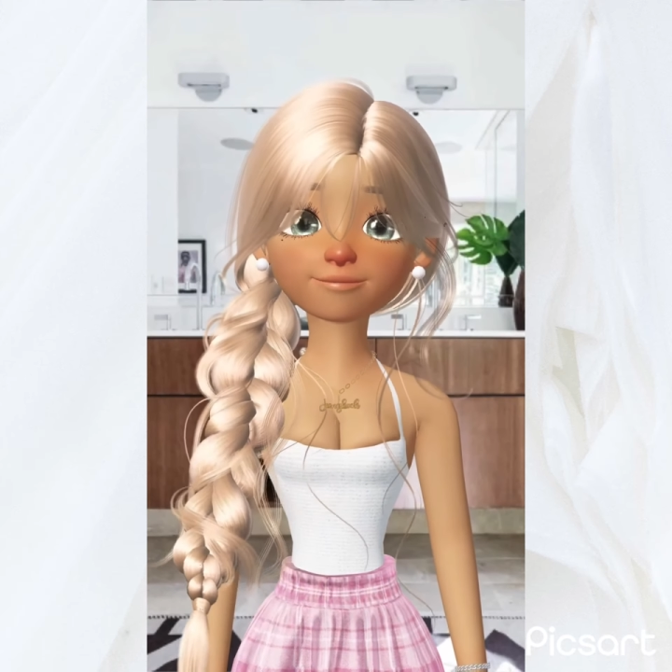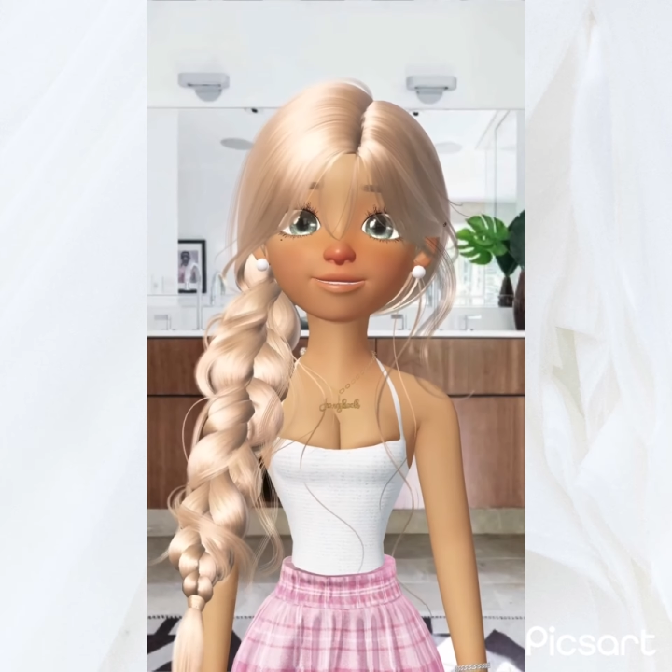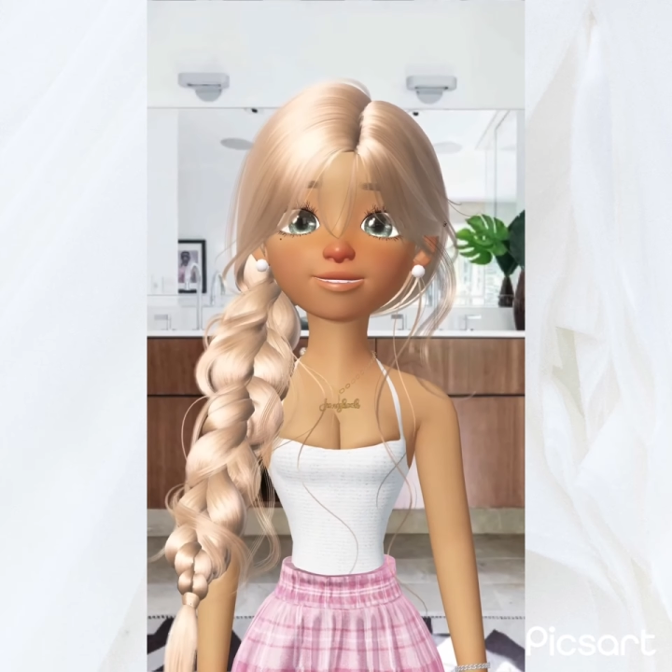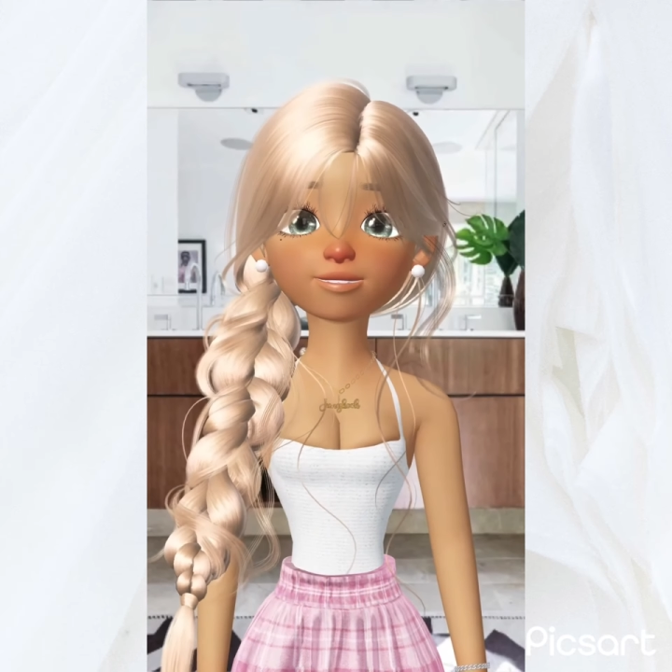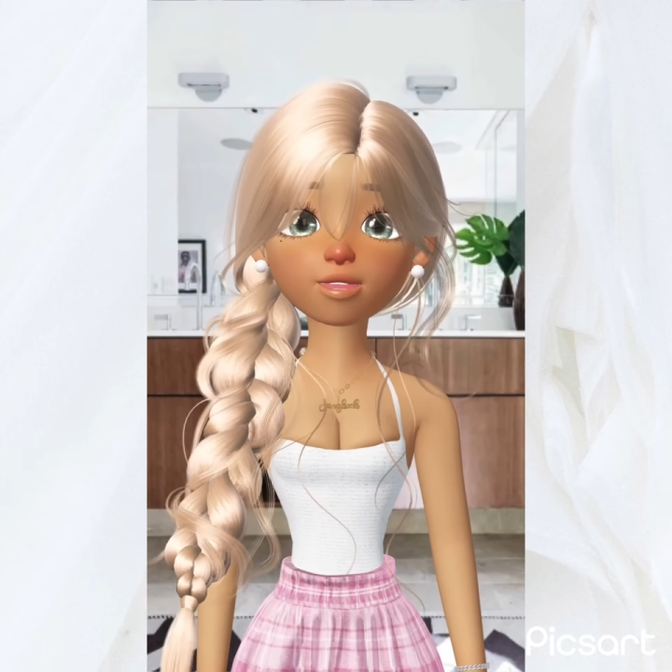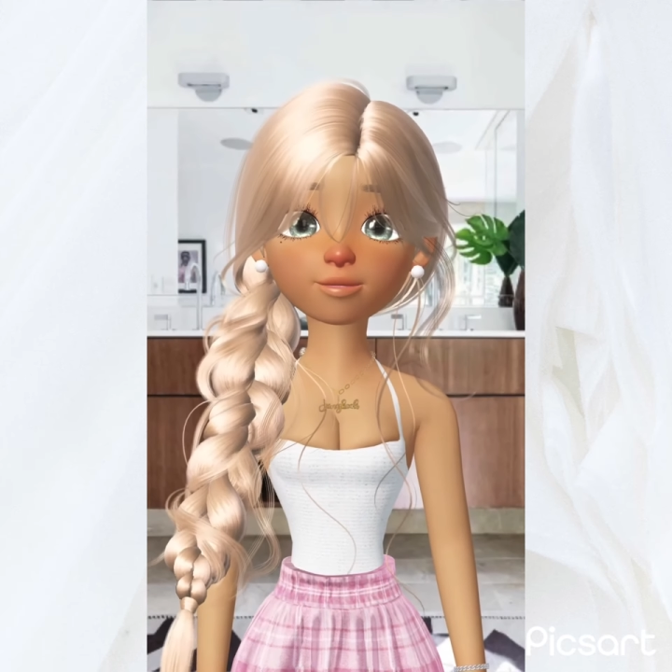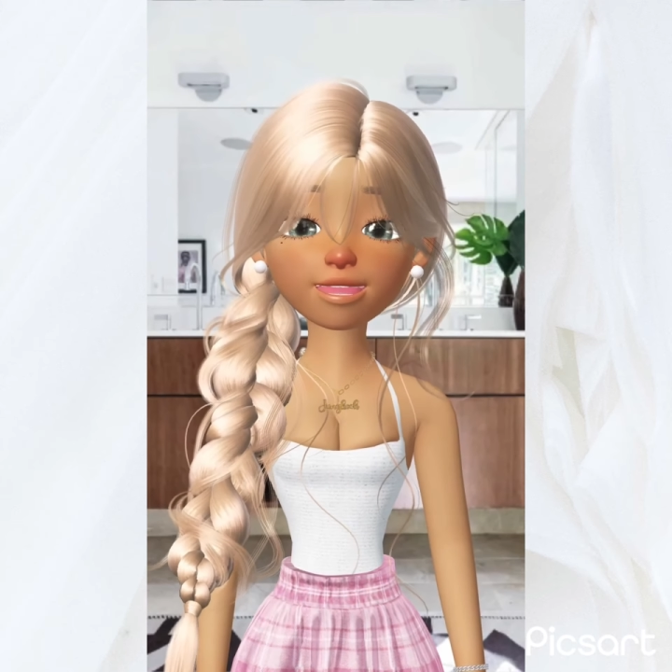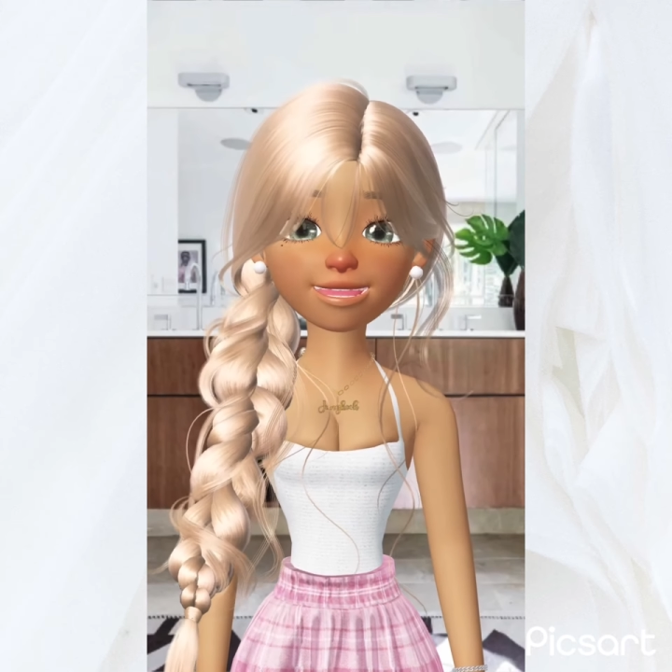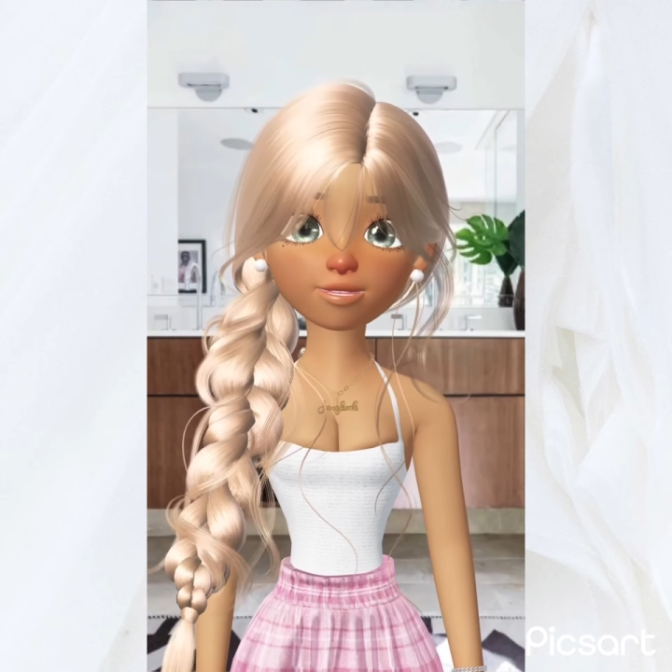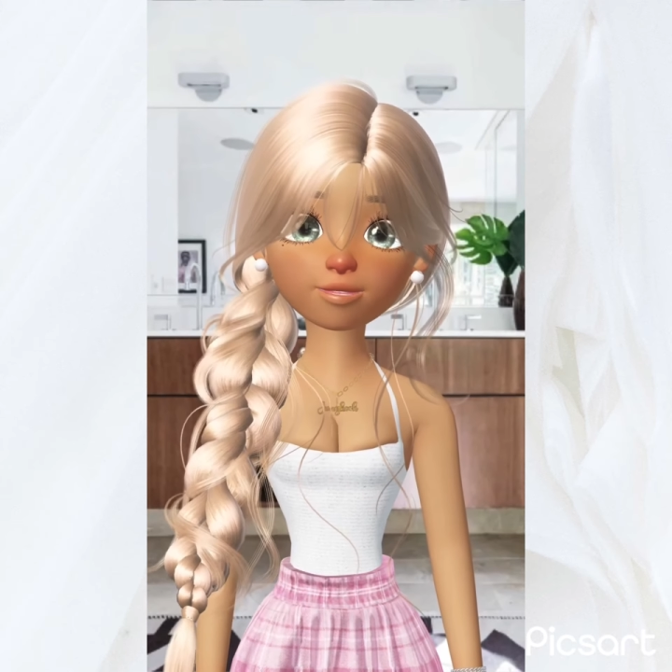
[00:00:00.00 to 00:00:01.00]
I'm gonna
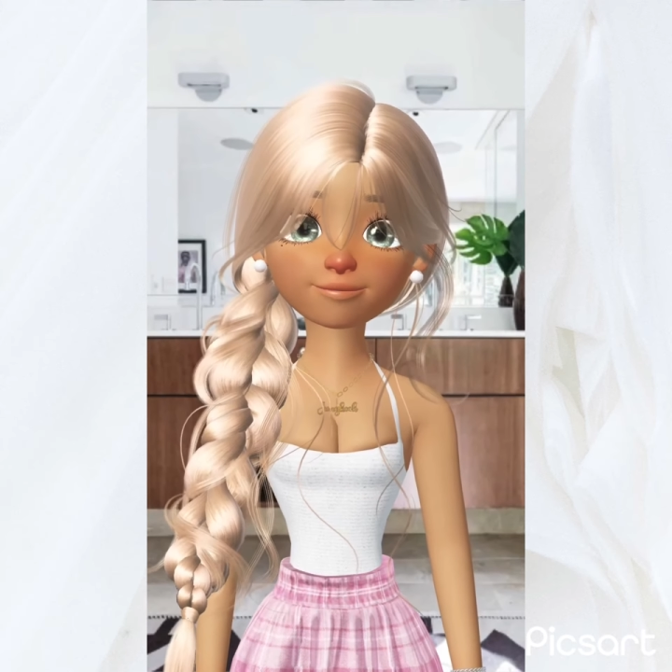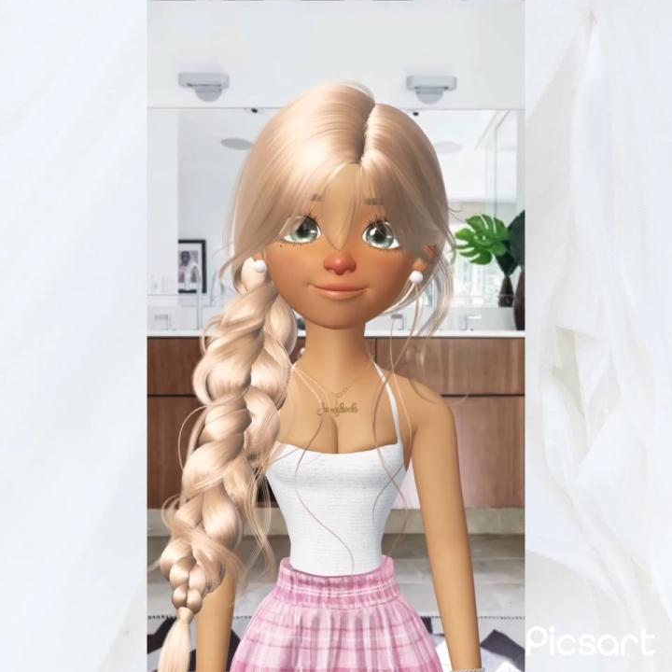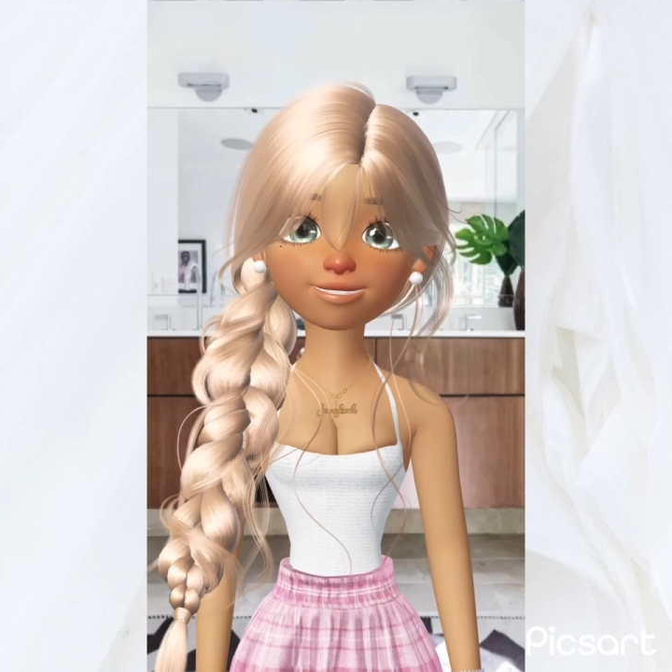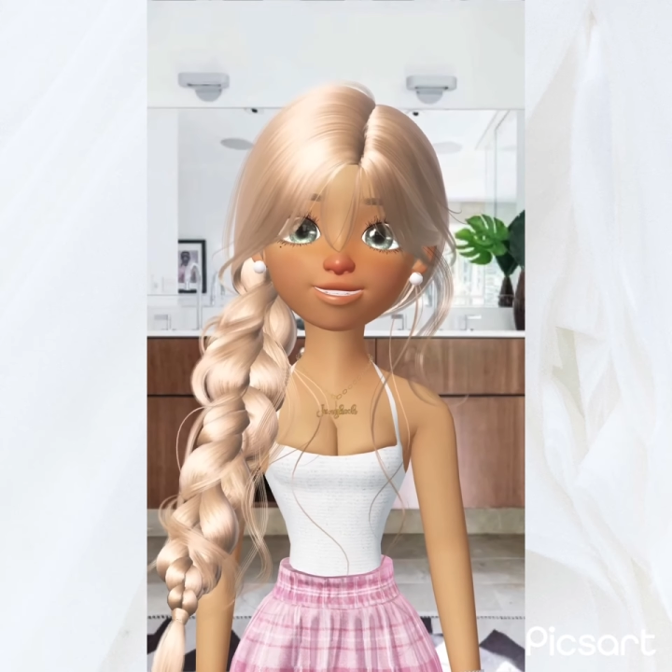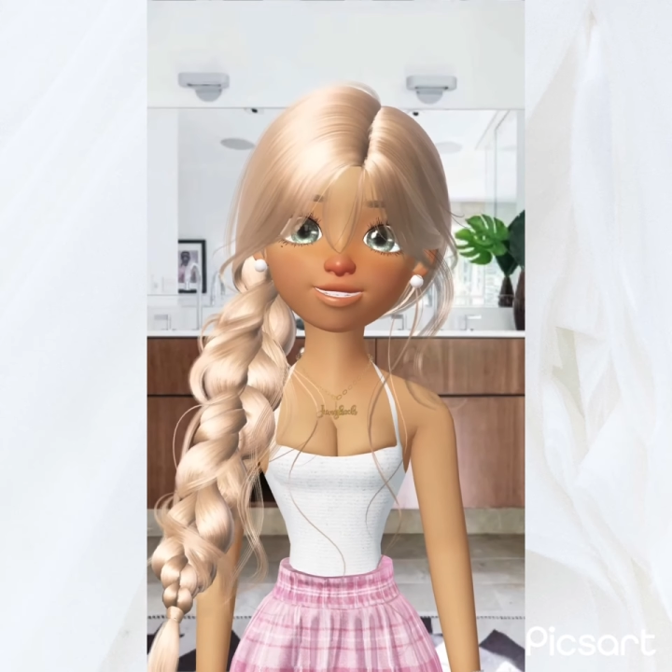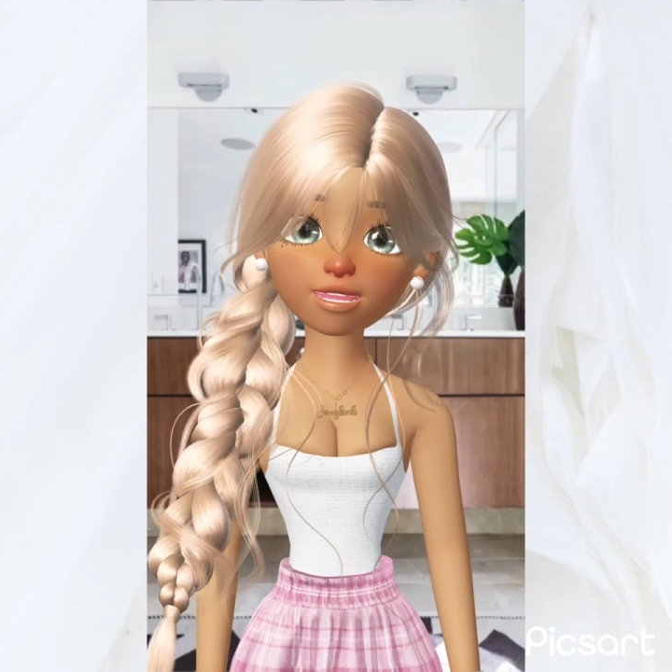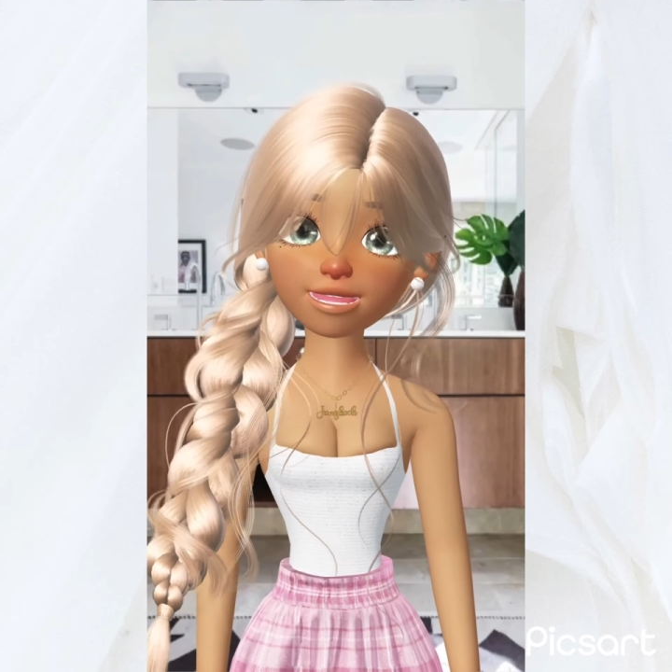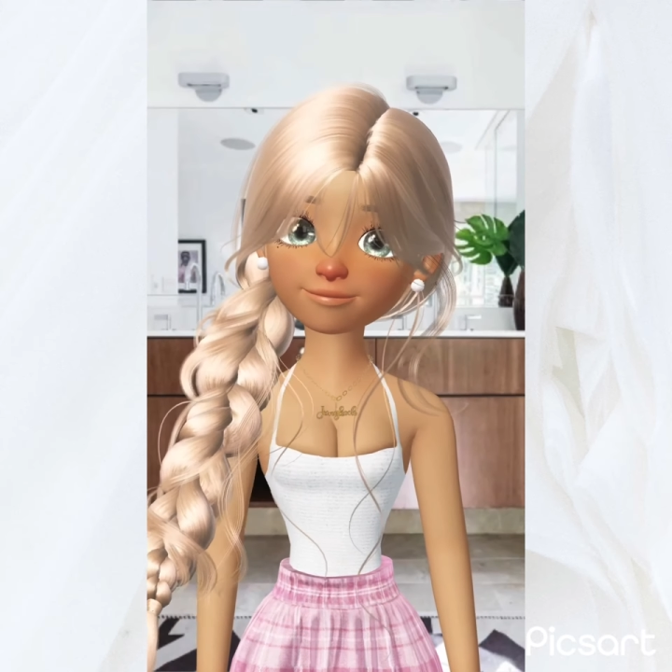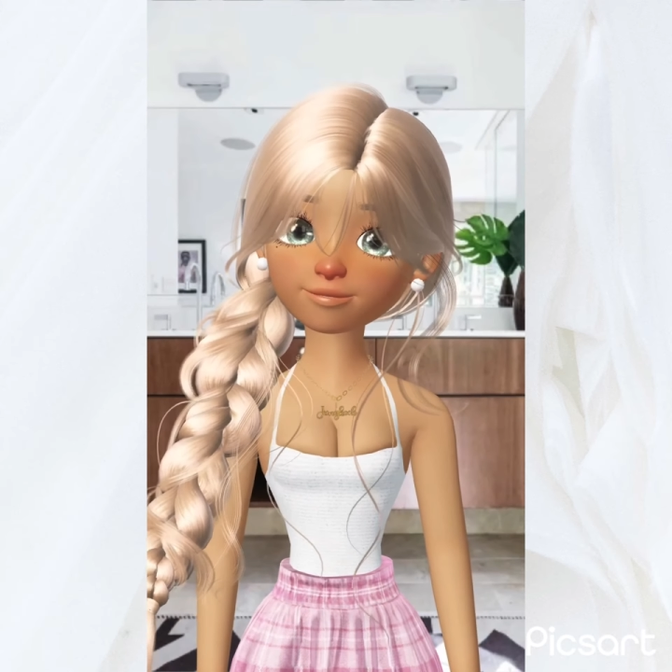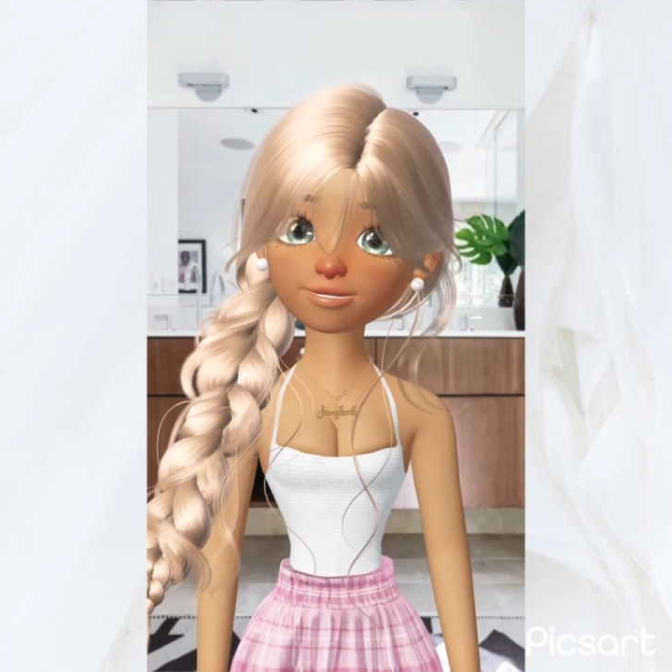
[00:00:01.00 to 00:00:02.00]
go head off and
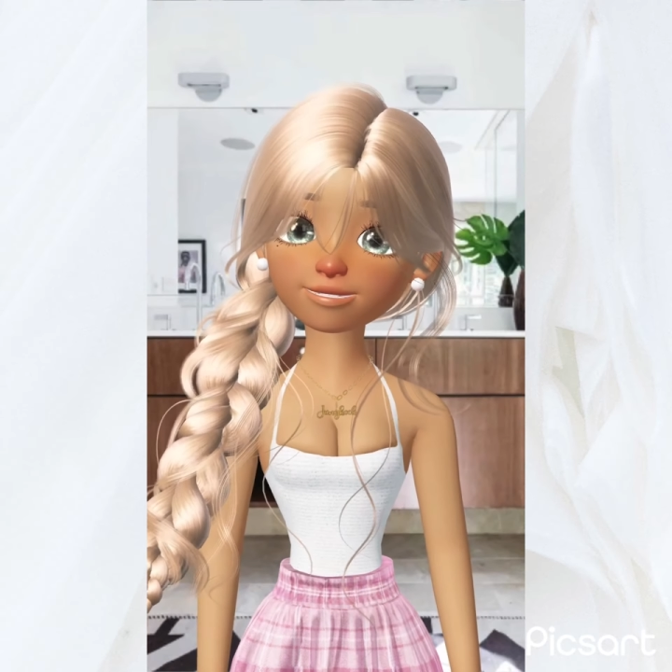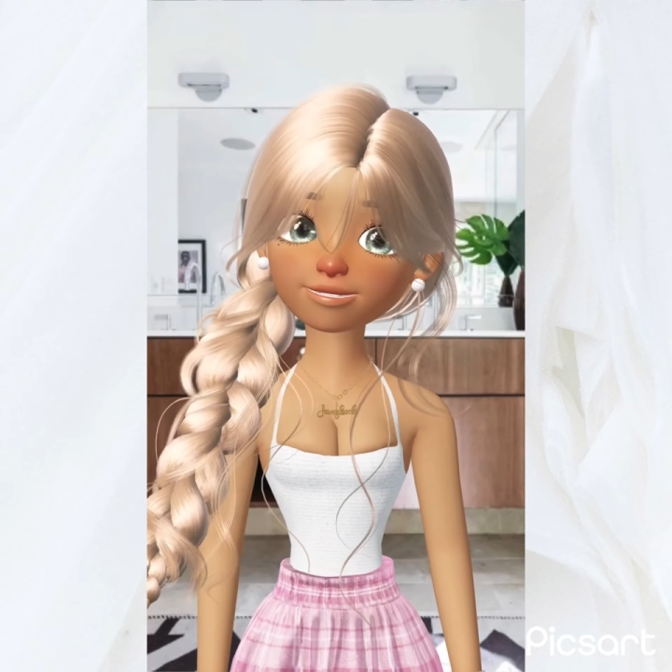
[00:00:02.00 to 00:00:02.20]
shower.